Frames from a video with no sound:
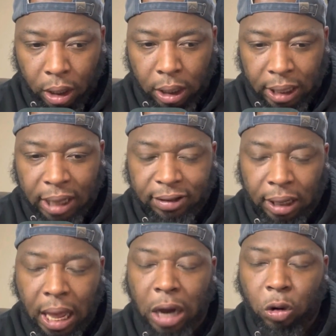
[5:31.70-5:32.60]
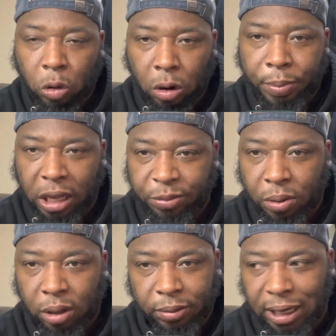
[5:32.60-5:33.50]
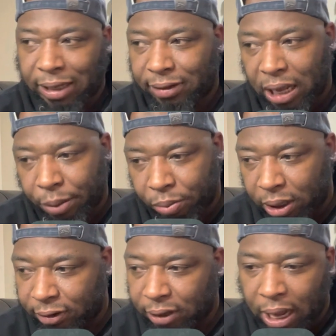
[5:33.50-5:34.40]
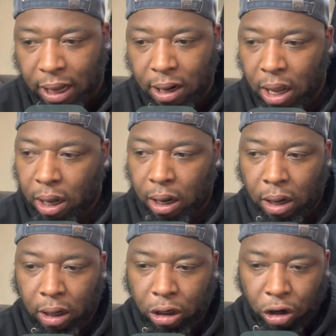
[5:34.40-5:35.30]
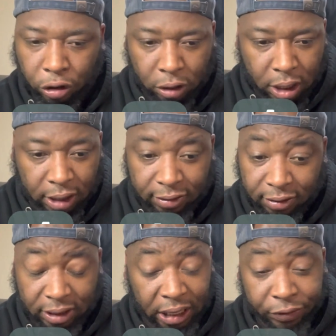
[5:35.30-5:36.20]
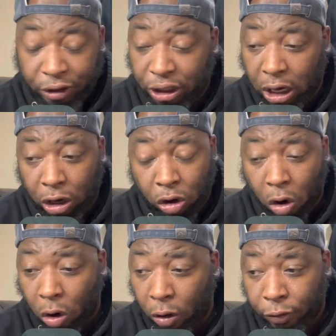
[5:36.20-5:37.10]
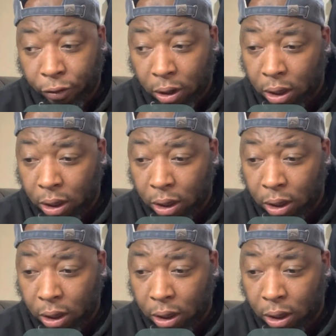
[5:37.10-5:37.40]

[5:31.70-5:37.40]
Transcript: Yes, a lot of quarterbacks put up stats. Dak Prescott, Kirk Cousins, even Jared Goff,